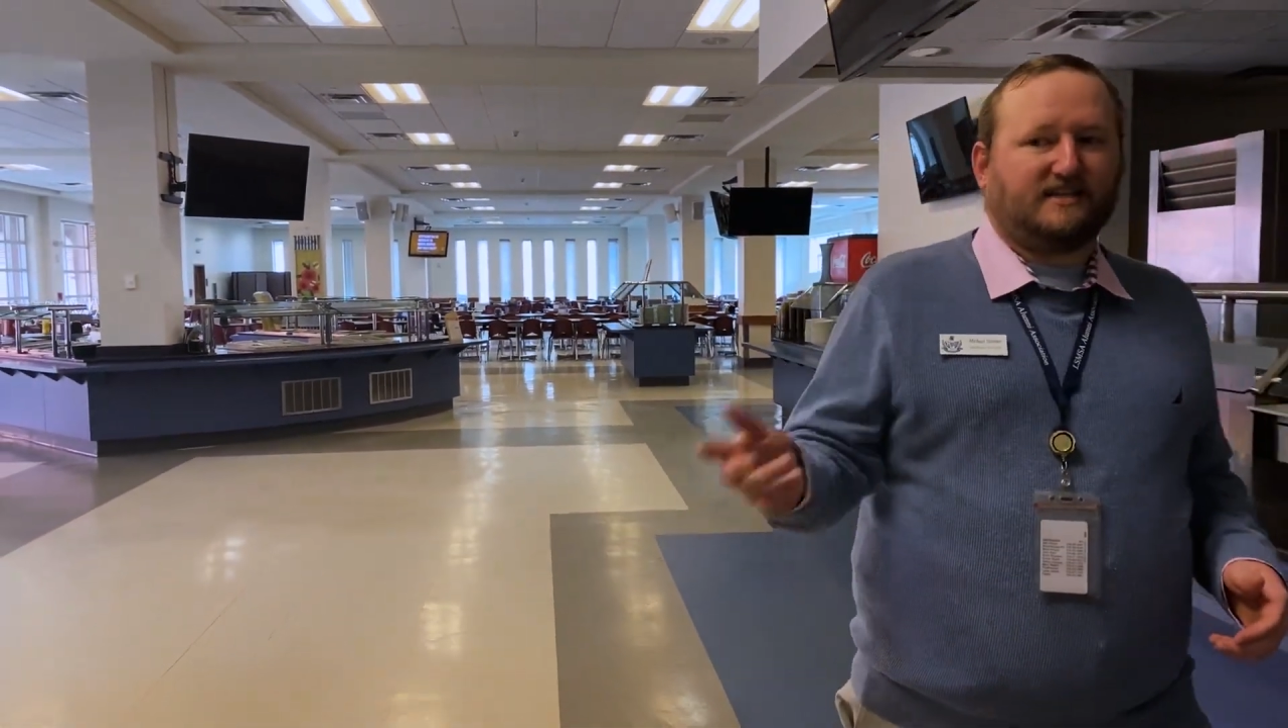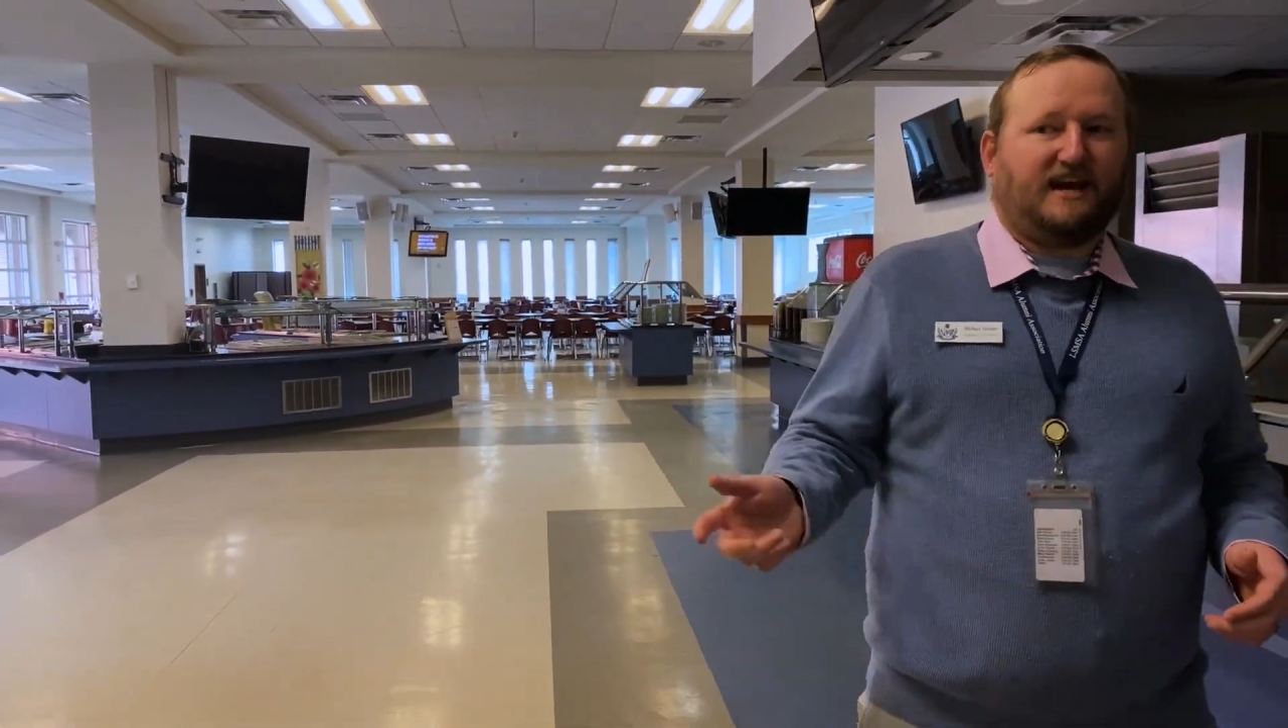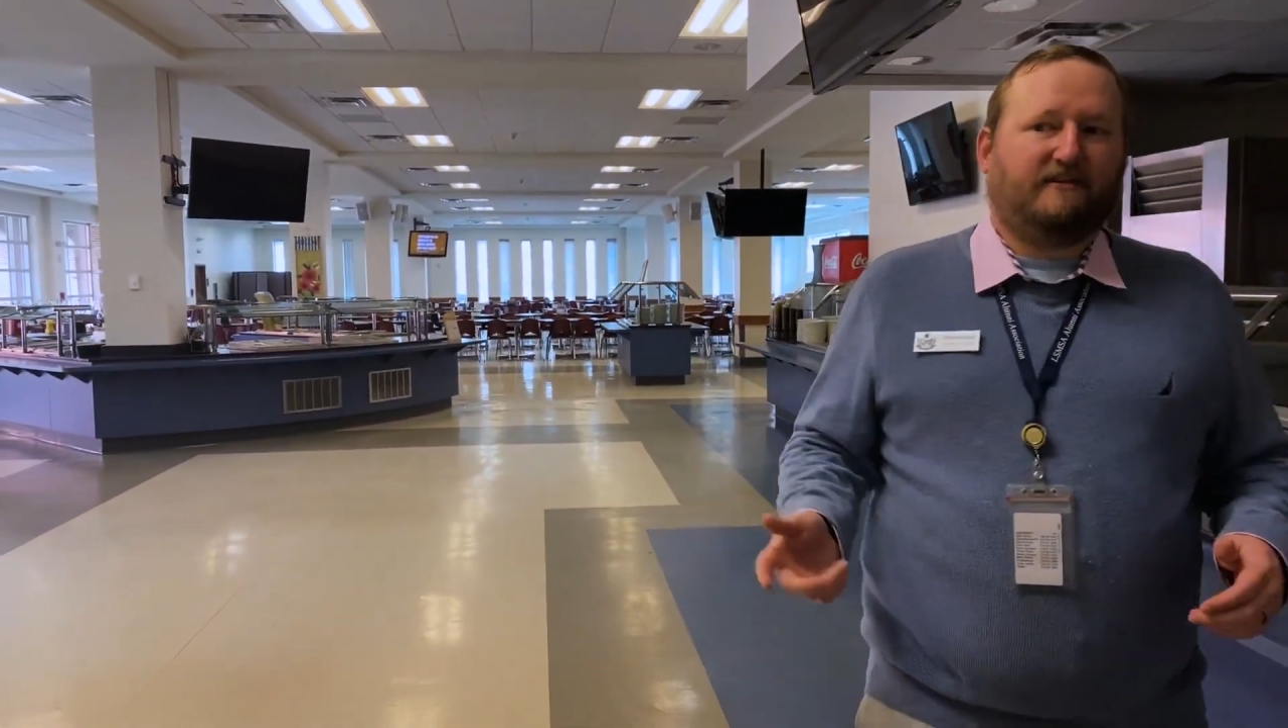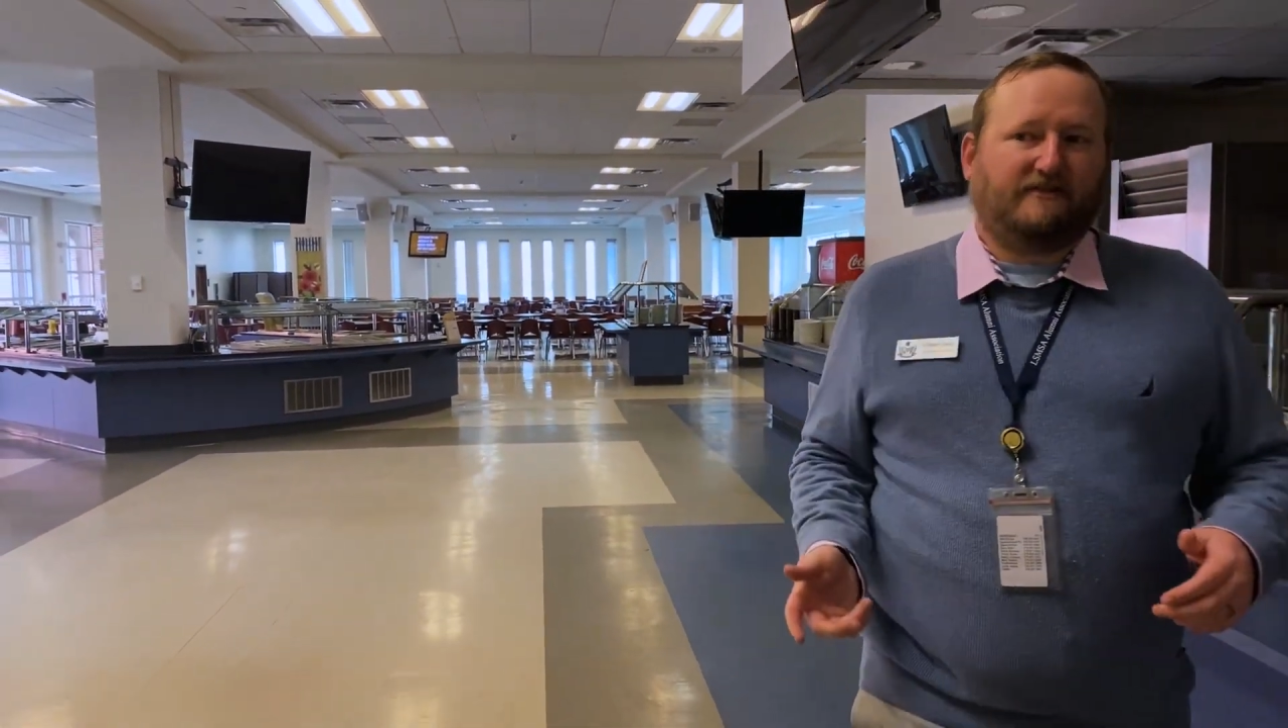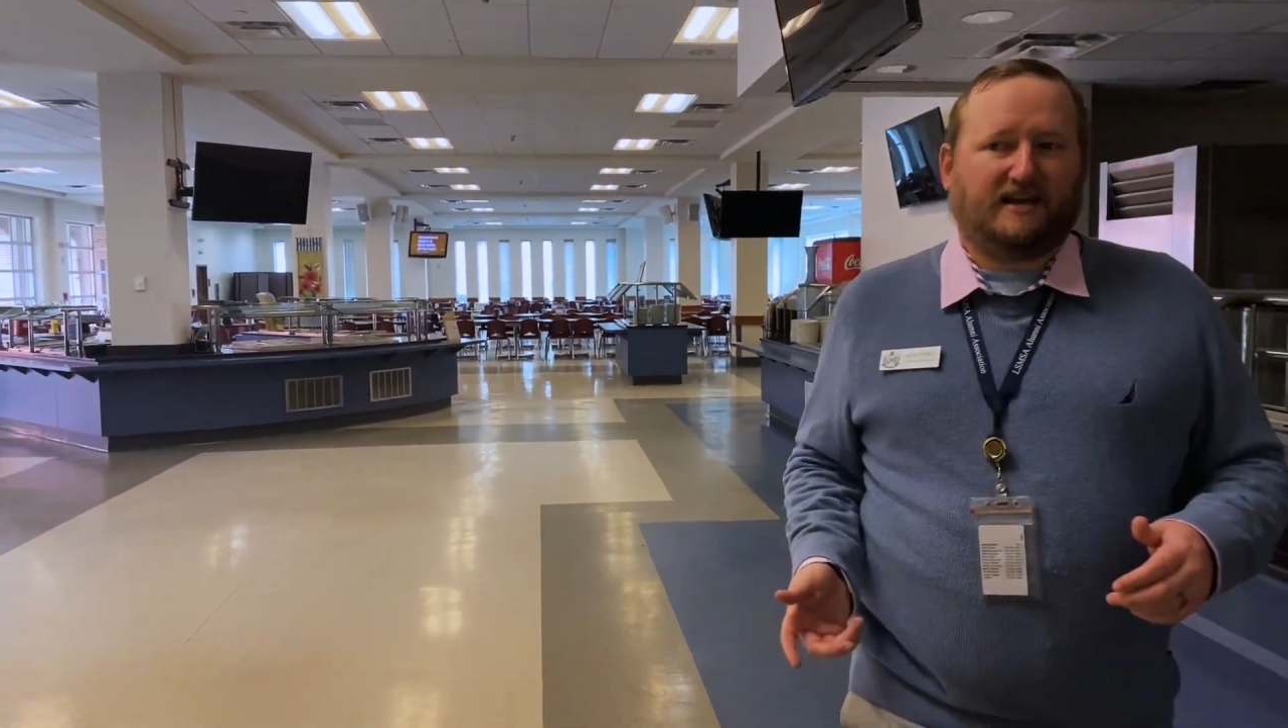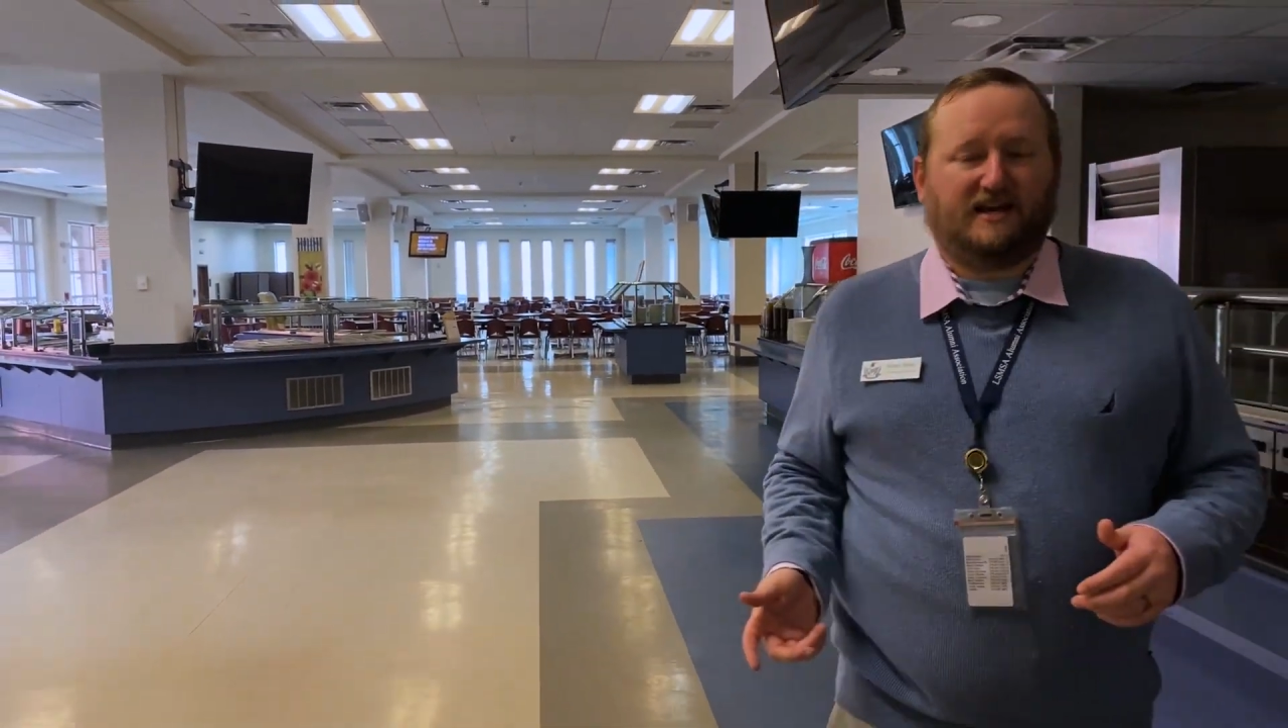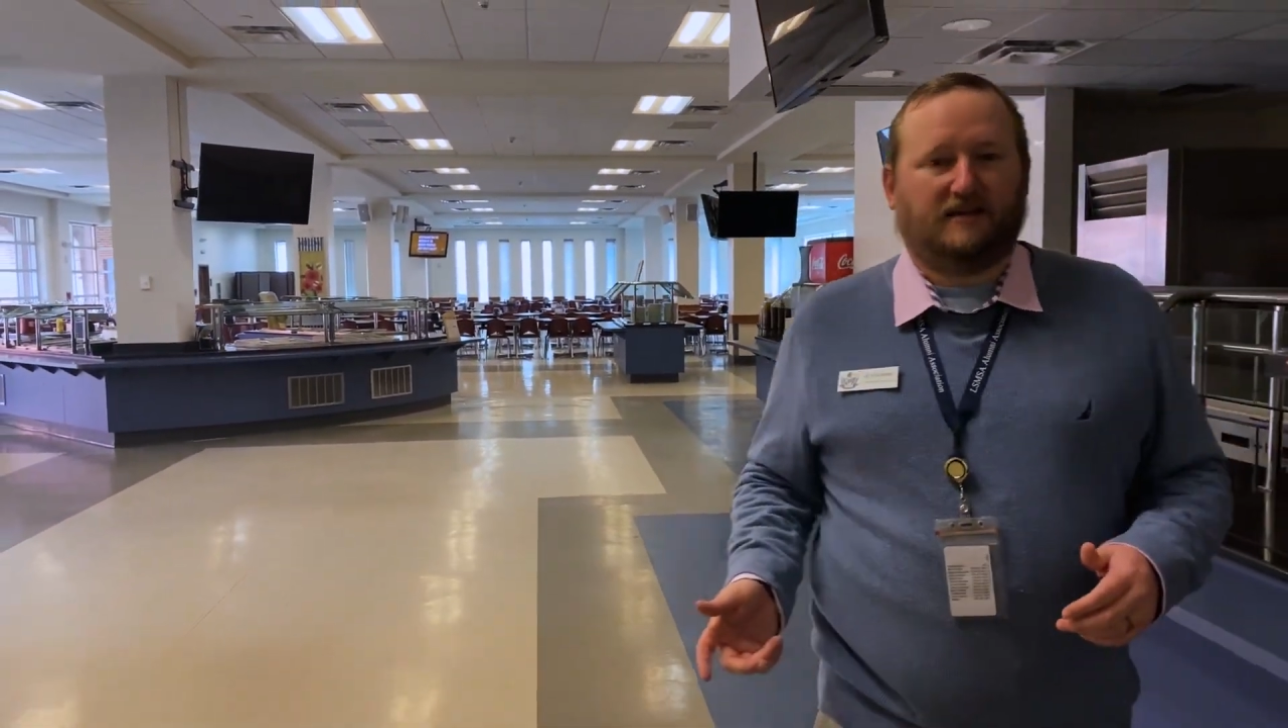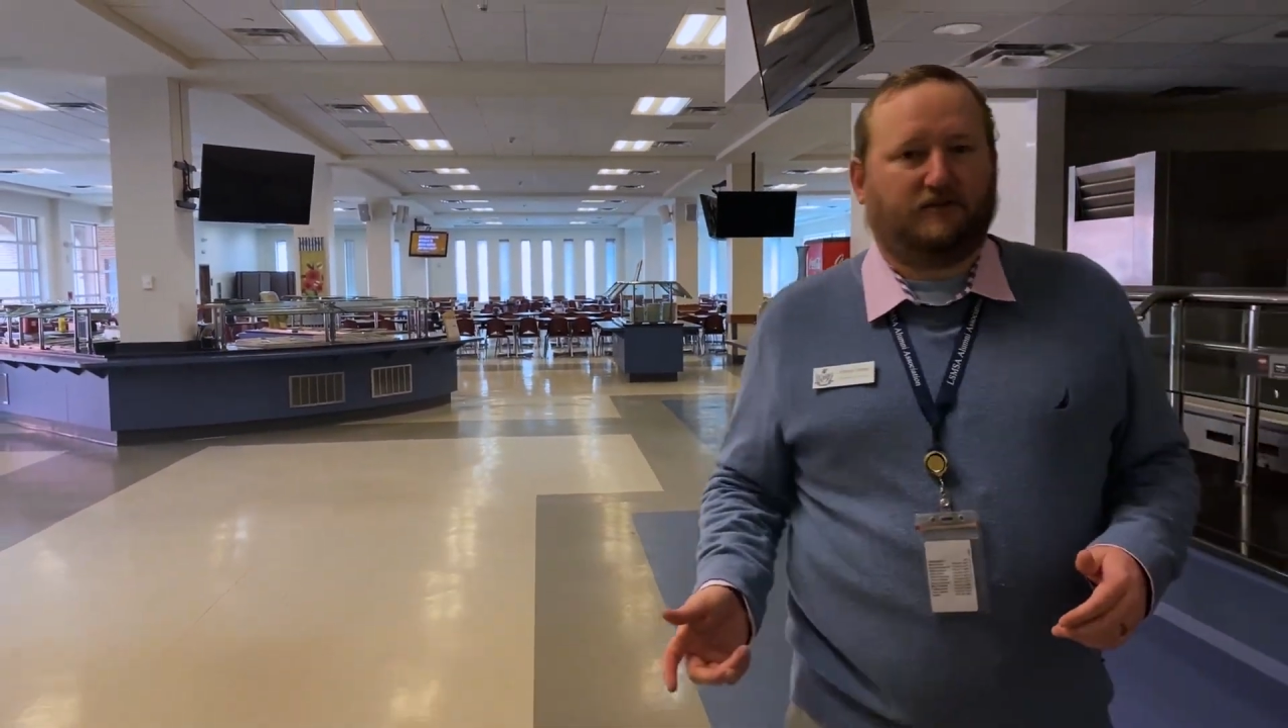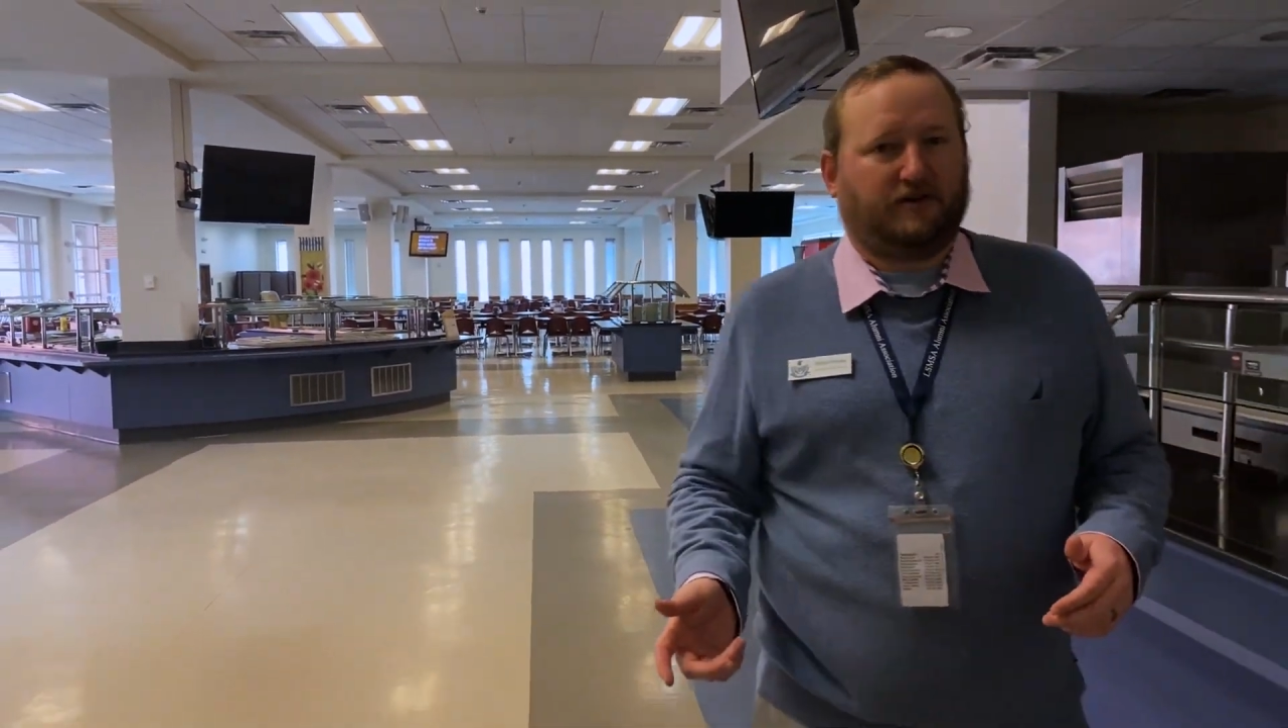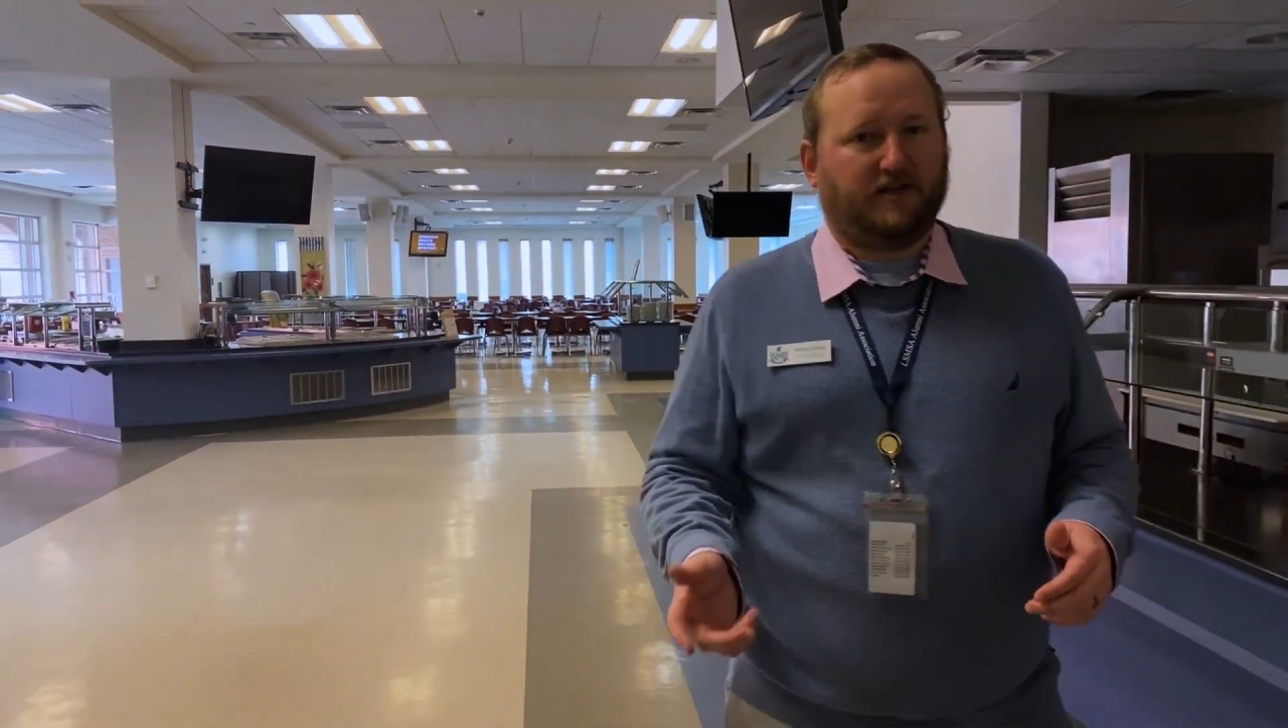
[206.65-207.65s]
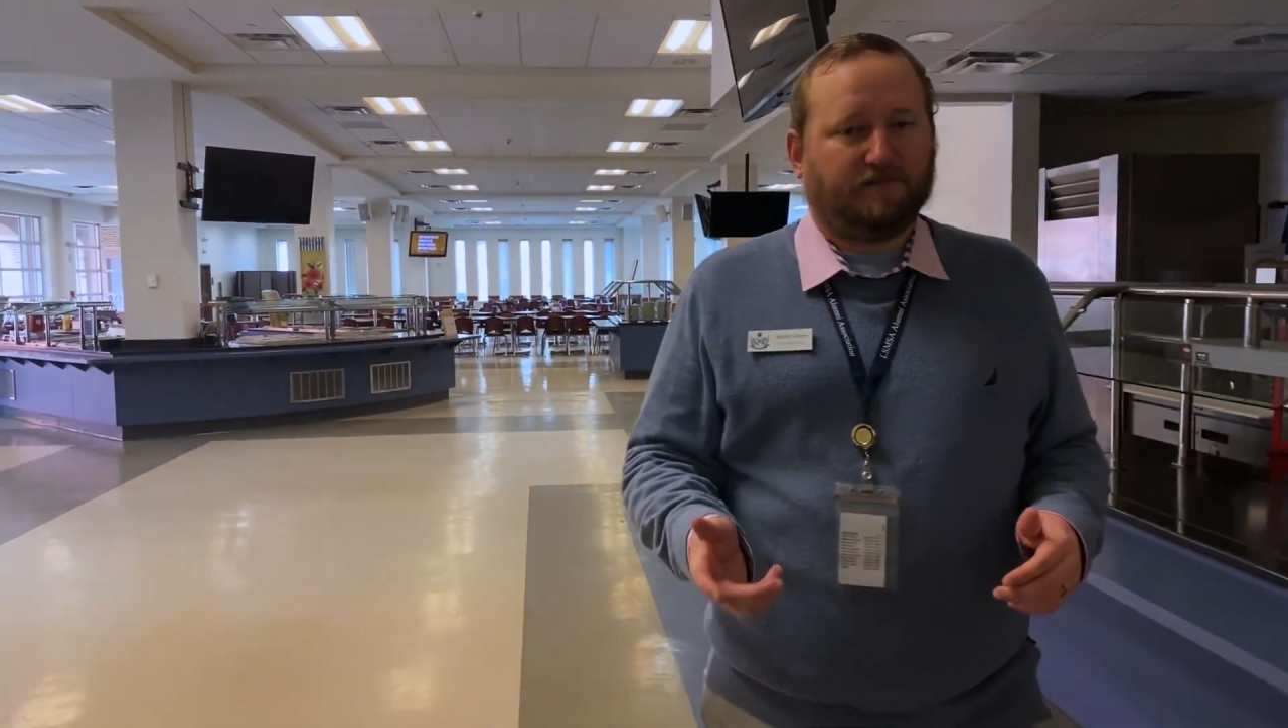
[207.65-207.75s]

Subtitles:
Cafe 83.